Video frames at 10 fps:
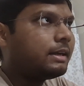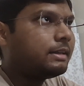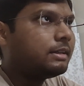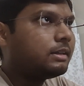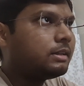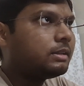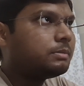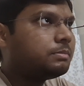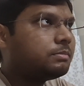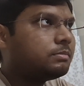
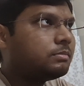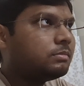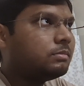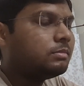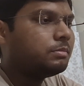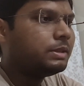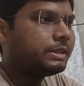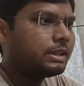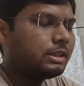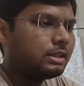And
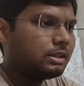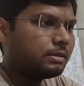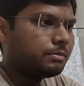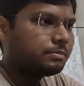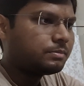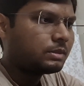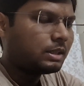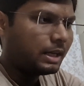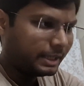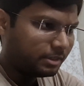basically,
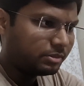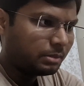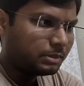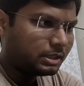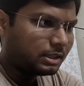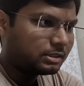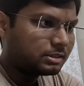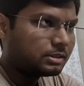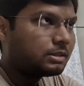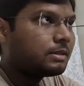I give them the
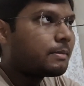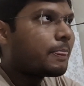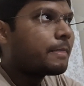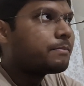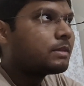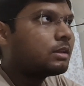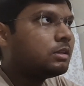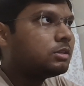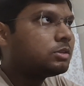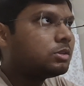task.
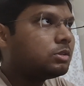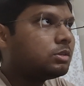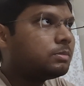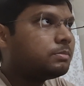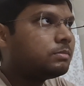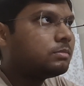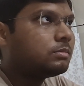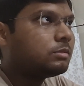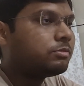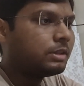So
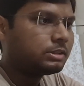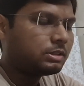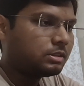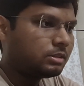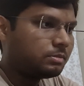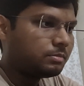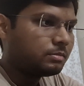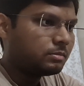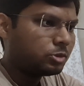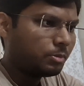first,
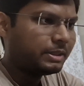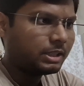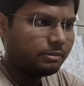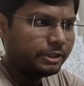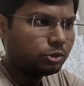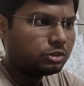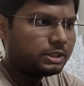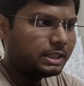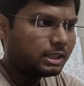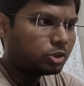so basically we use
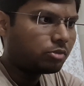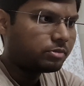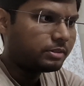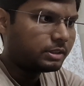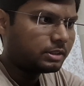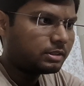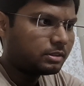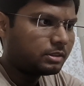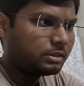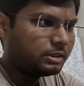Jira software,
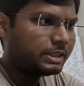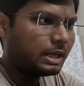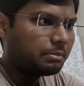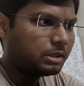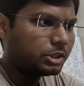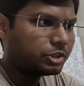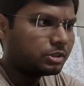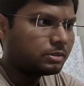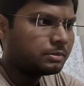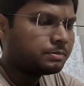Jira
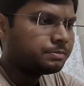application